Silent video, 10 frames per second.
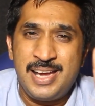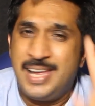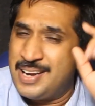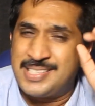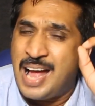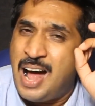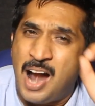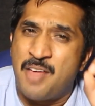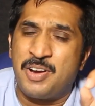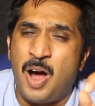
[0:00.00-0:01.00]
Here is the
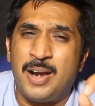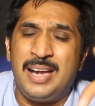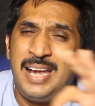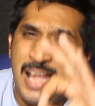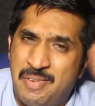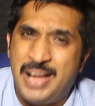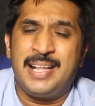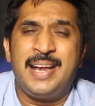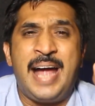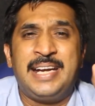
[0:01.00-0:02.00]
heart of God leaving
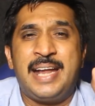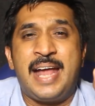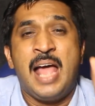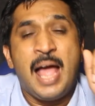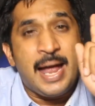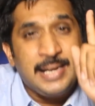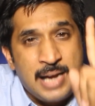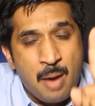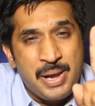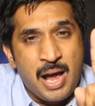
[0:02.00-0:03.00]
the 99 and
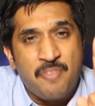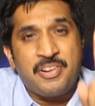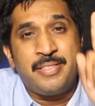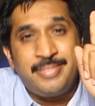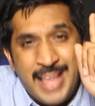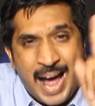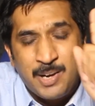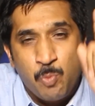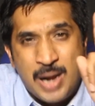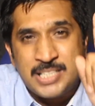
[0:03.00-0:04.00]
coming after
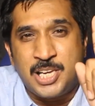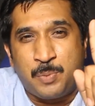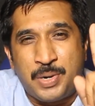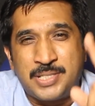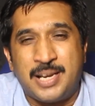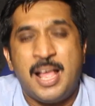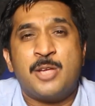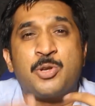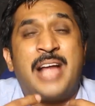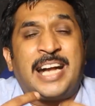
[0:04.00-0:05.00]
that one sick person.
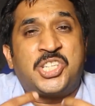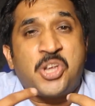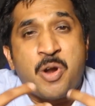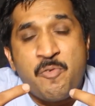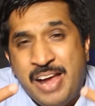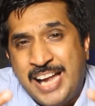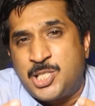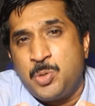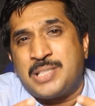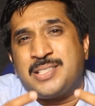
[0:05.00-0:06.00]
So that
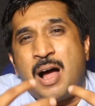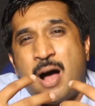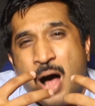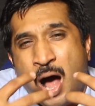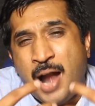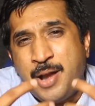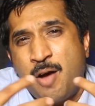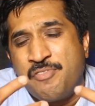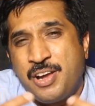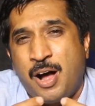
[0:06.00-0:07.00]
reveals to us the heart
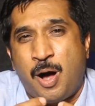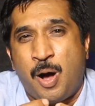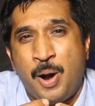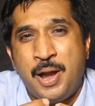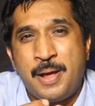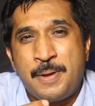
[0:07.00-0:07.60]
of God.